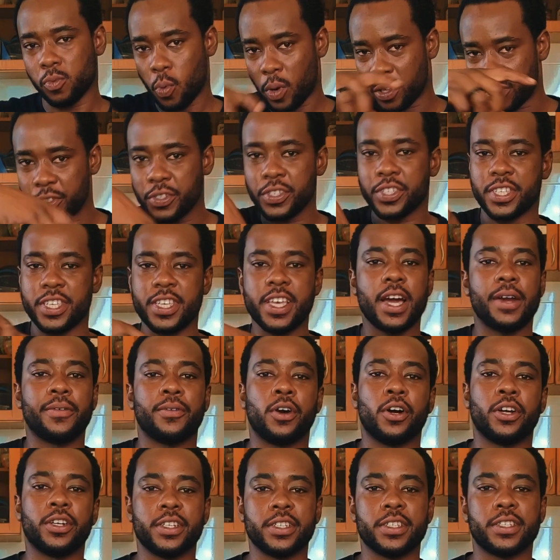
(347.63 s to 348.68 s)
what you see
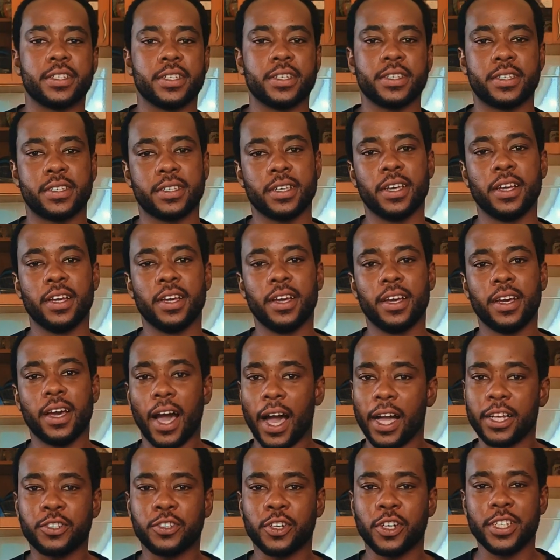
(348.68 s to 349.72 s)
around this is
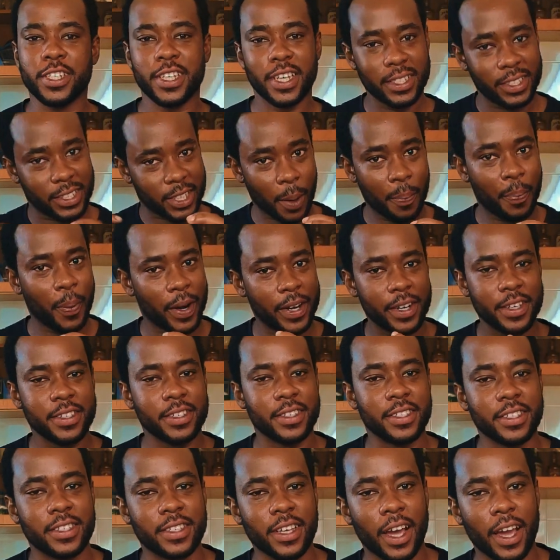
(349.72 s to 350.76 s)
actually a
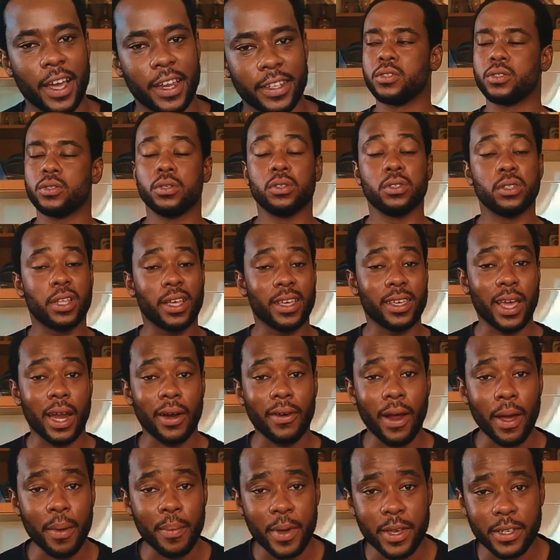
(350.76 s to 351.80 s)
Japanese design. The
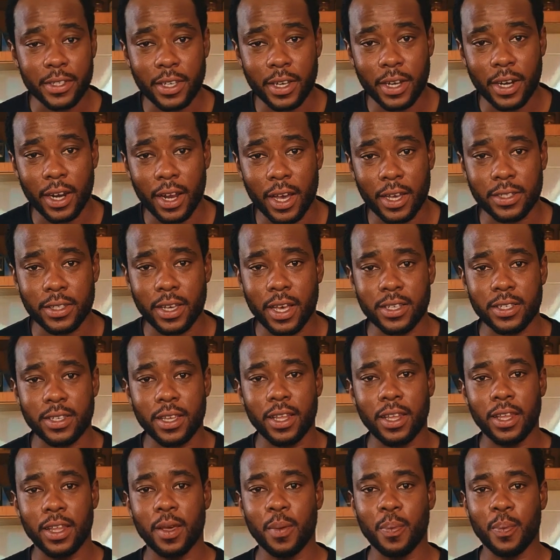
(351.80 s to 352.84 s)
yarai mixing glass has
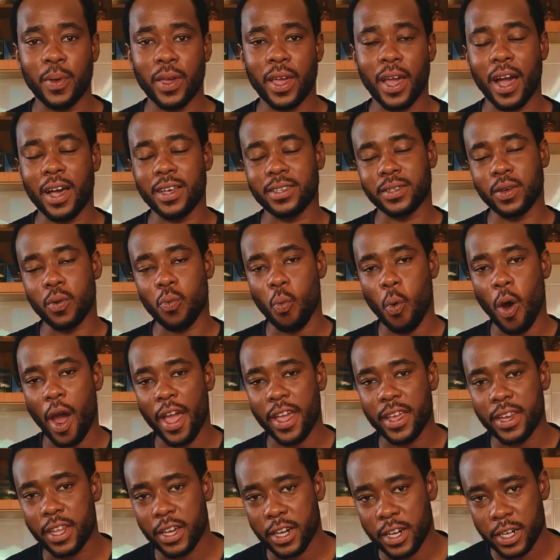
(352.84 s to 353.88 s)
a lip, it has a
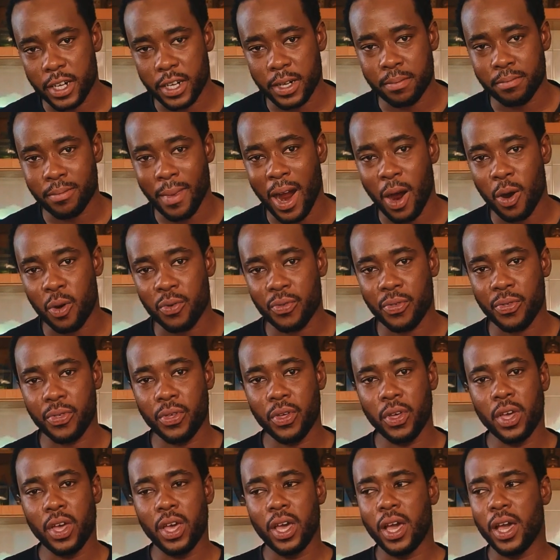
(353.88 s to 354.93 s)
wider mouth,
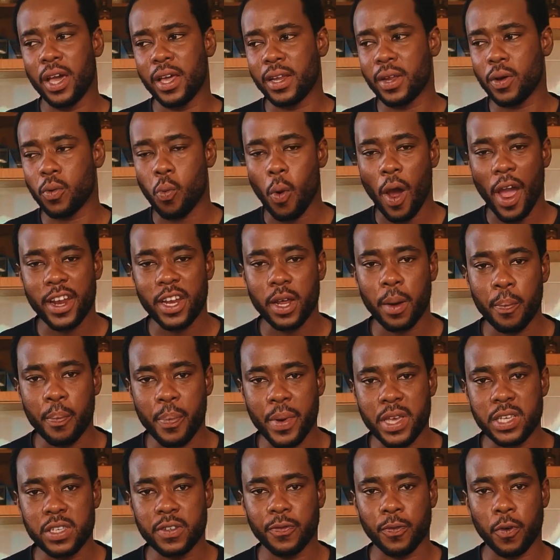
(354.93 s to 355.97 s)
and a wider
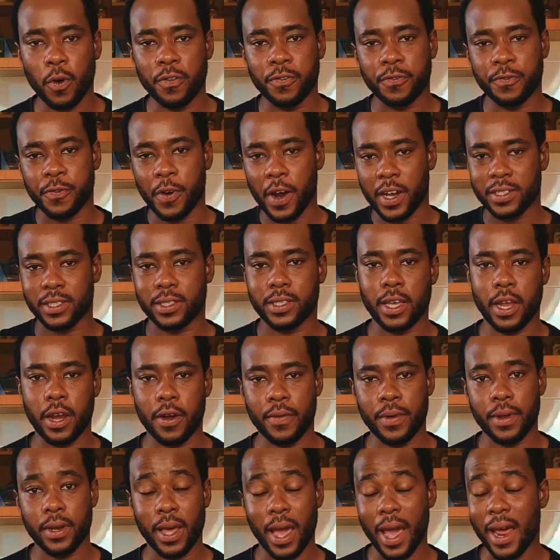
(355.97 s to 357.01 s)
base for fast
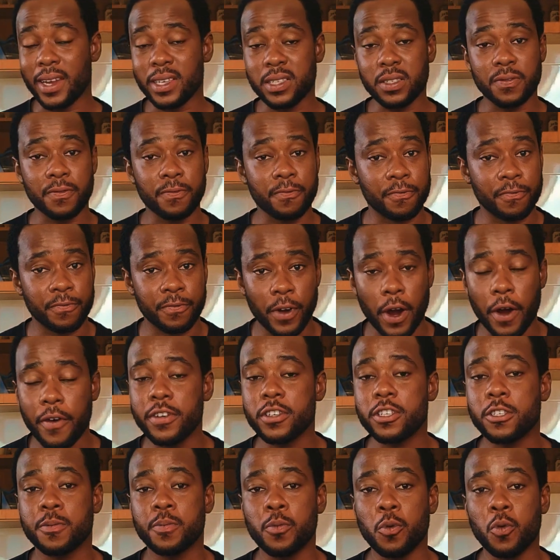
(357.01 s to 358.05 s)
stirring, and it's
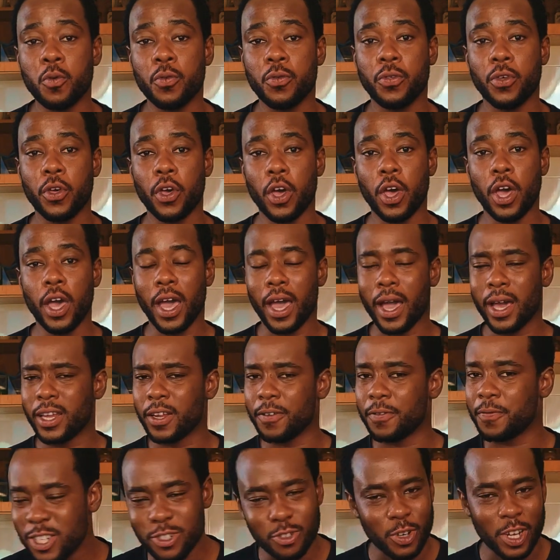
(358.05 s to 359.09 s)
very smooth. And
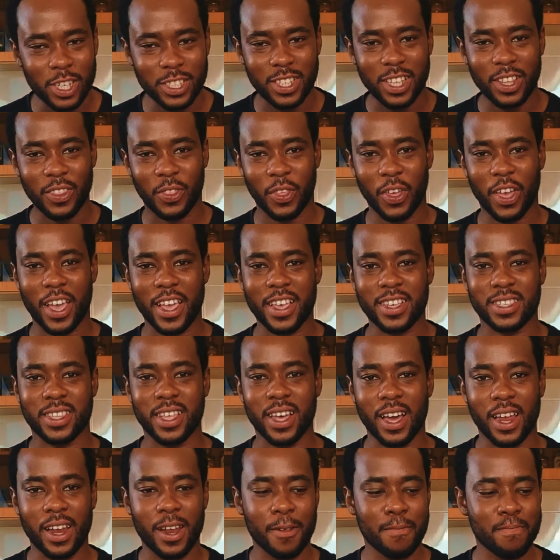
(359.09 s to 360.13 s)
the interesting thing is
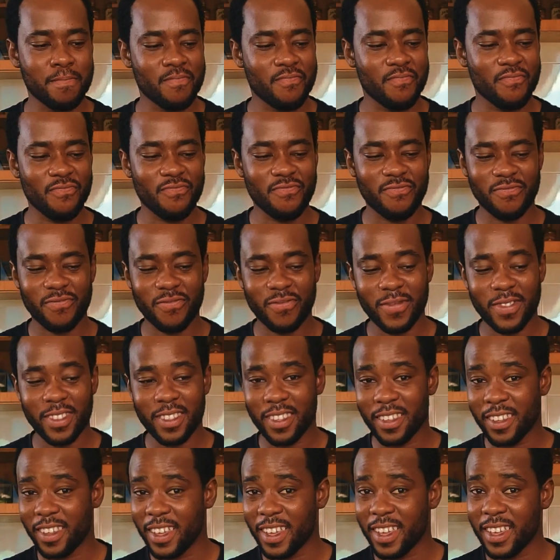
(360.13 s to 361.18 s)
that
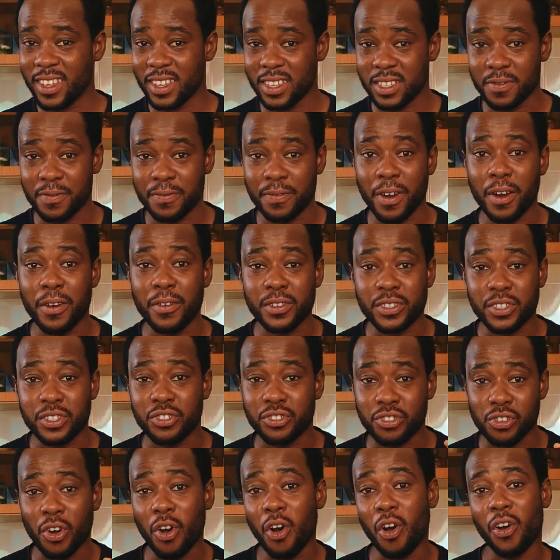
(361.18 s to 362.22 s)
it's very
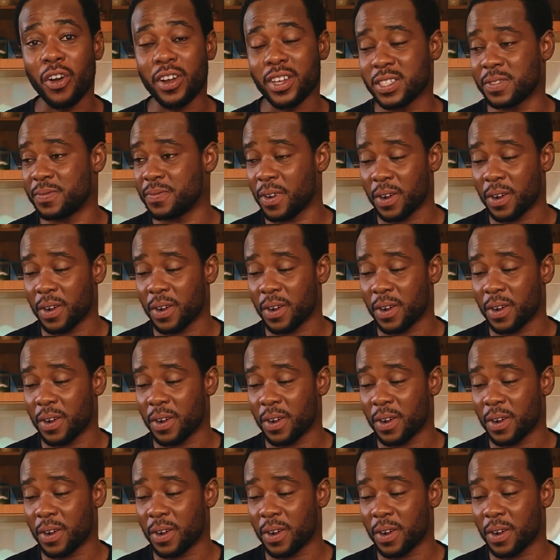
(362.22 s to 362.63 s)
strong, it's